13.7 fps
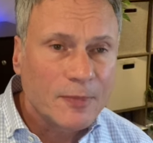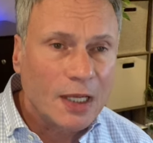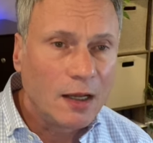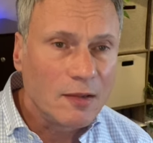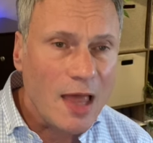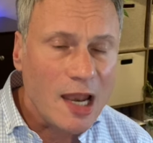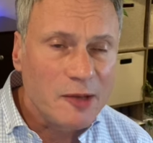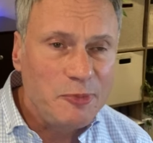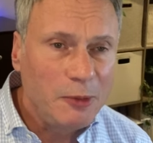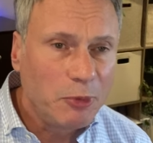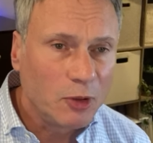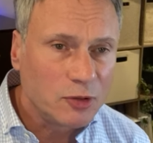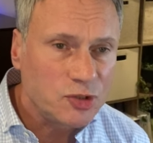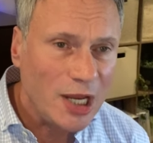A lot of
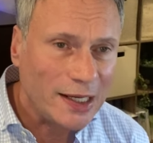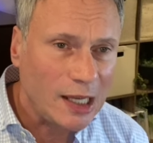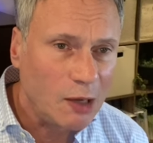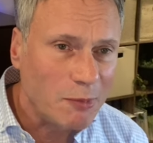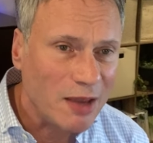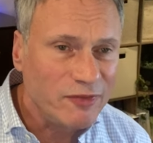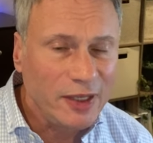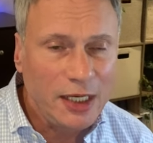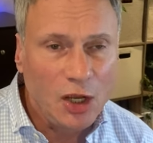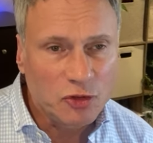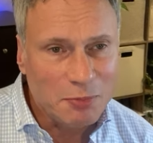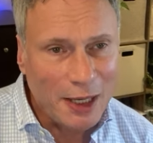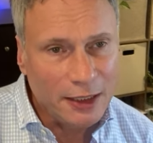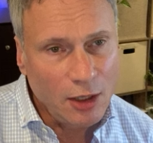people check out my
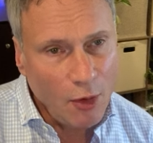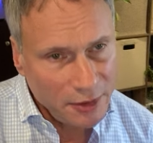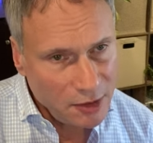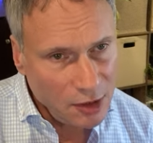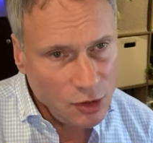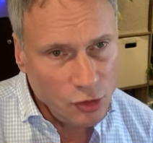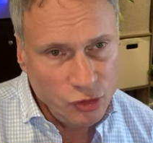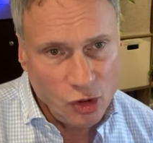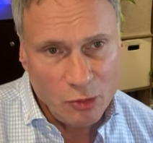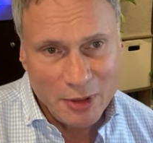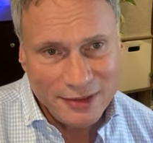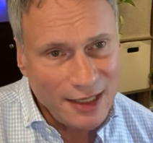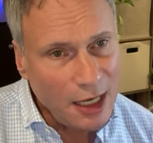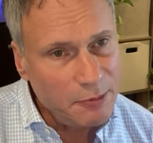videos by going to YouTube
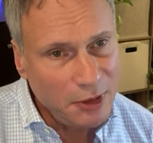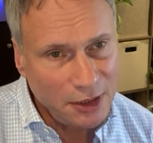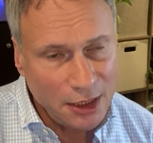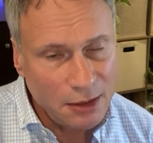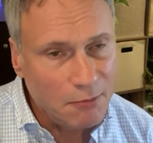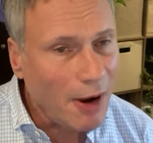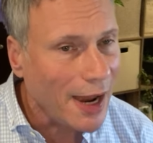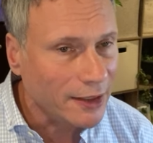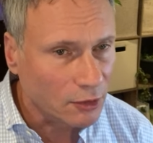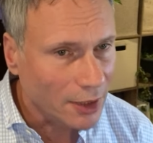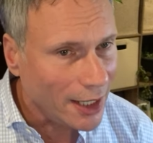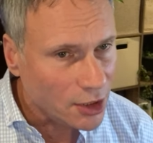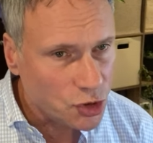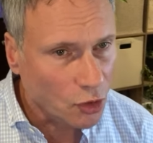and typing in Michael
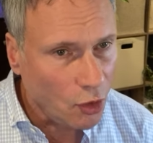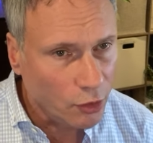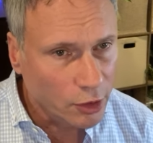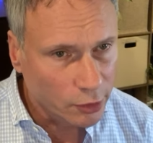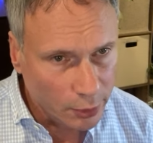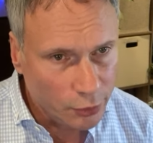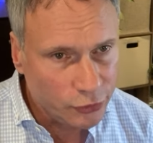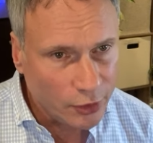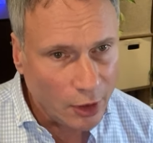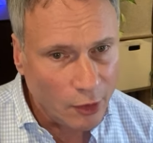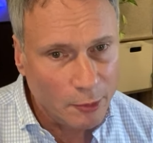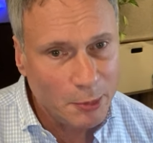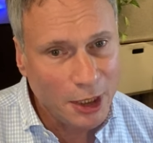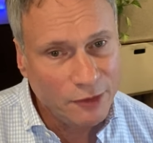Angelo
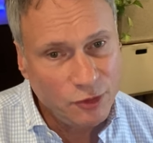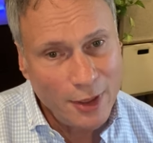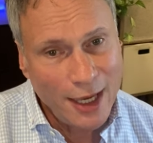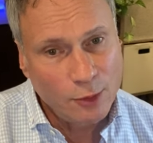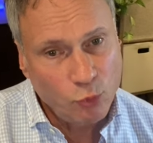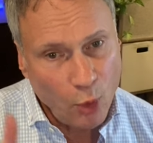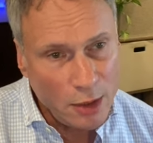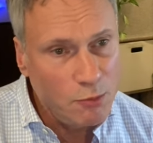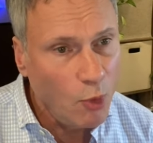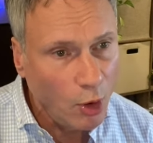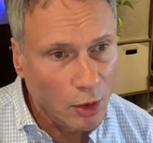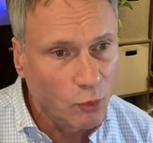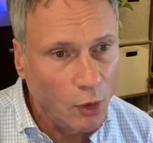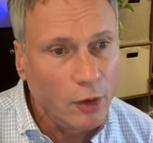Caruso. But if you add one
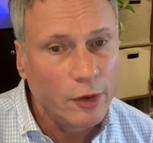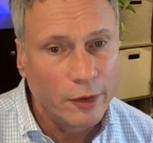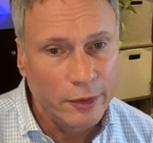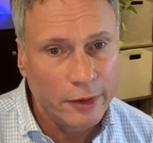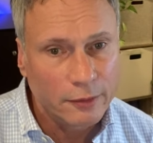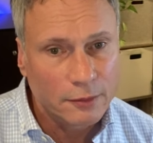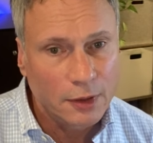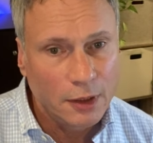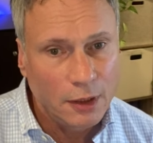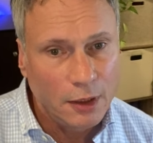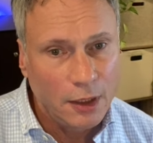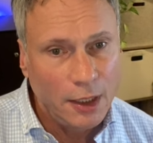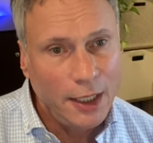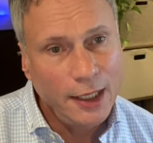more word,
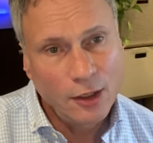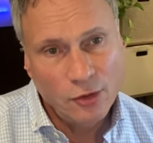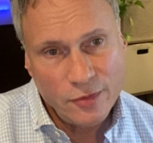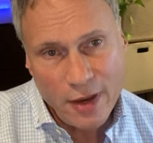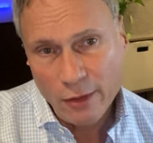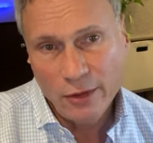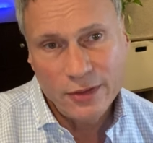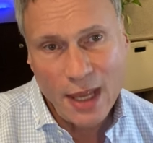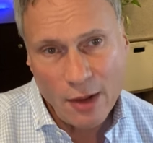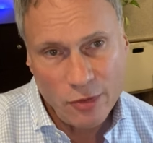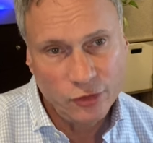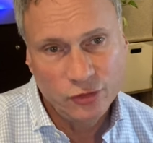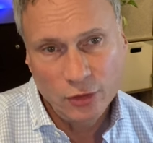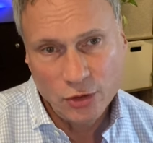it'll narrow down the
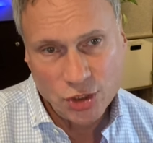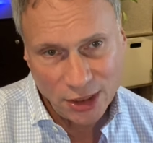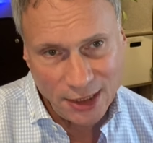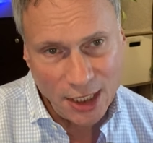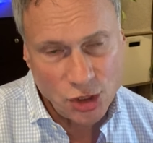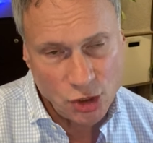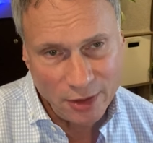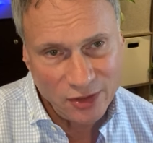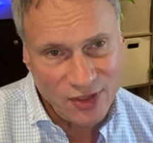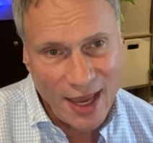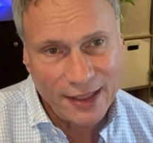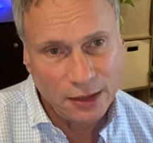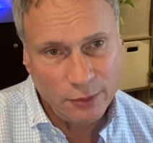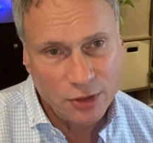search and get you
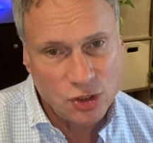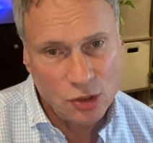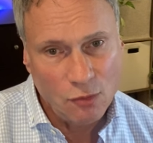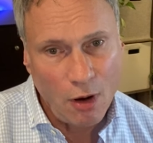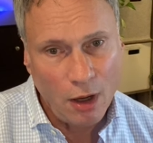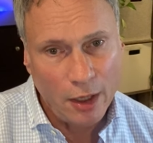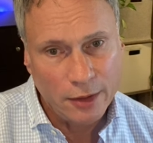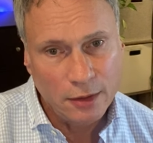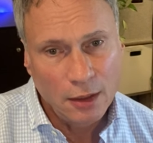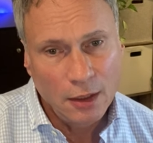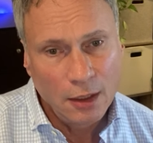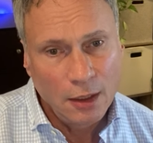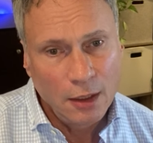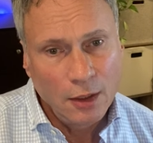exactly what you want.
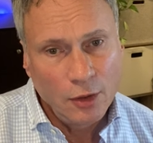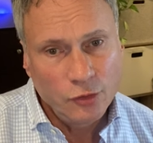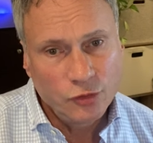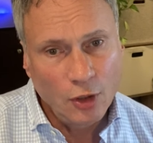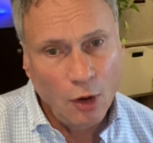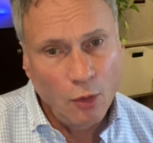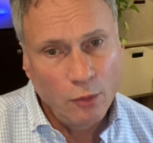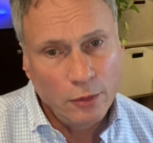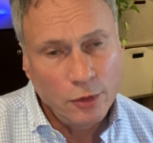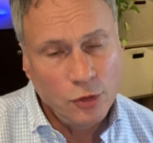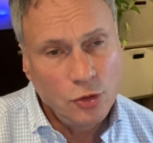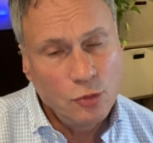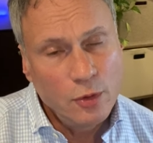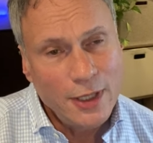So
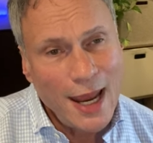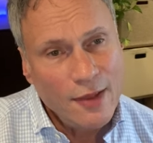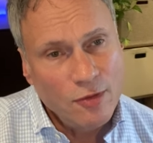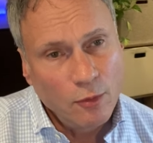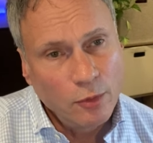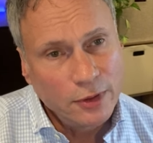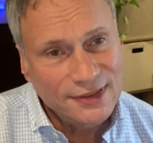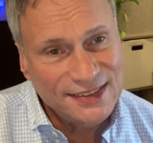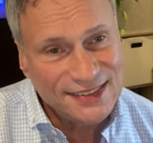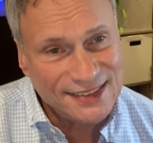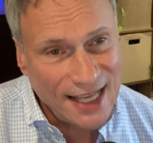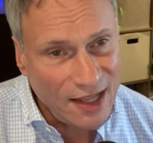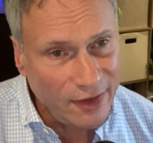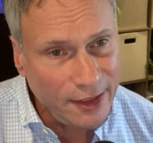you would add the word
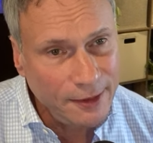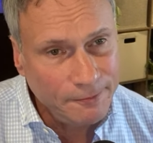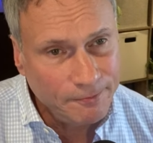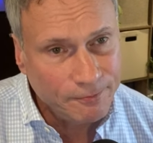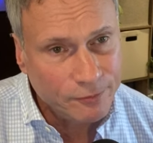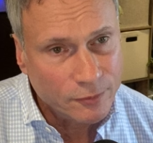selling